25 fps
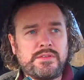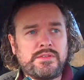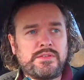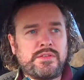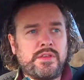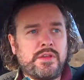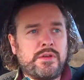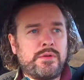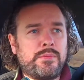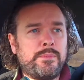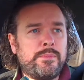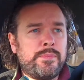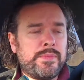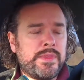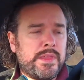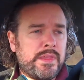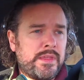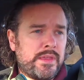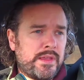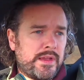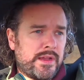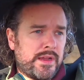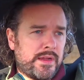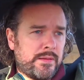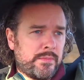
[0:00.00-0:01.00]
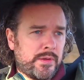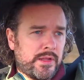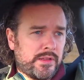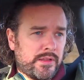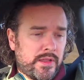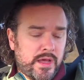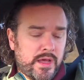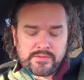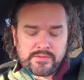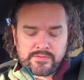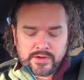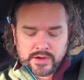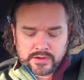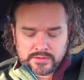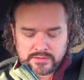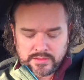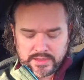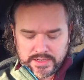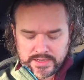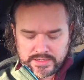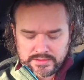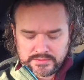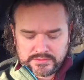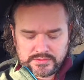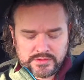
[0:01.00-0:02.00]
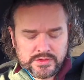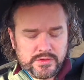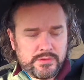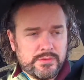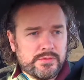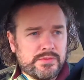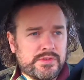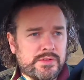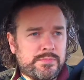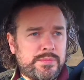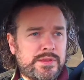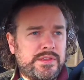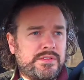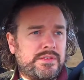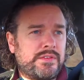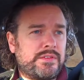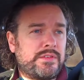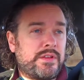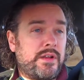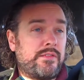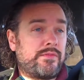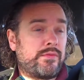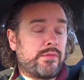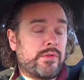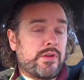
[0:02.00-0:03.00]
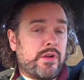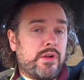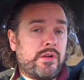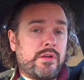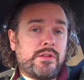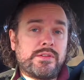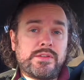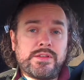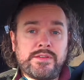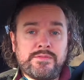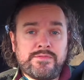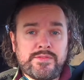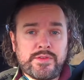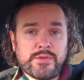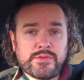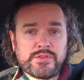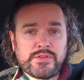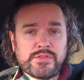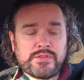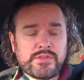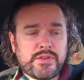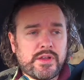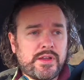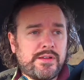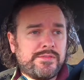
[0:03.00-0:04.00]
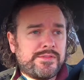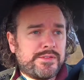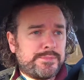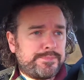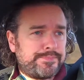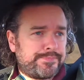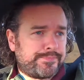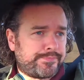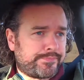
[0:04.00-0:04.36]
So, a of our clients use a piece of software called Infusionsoft,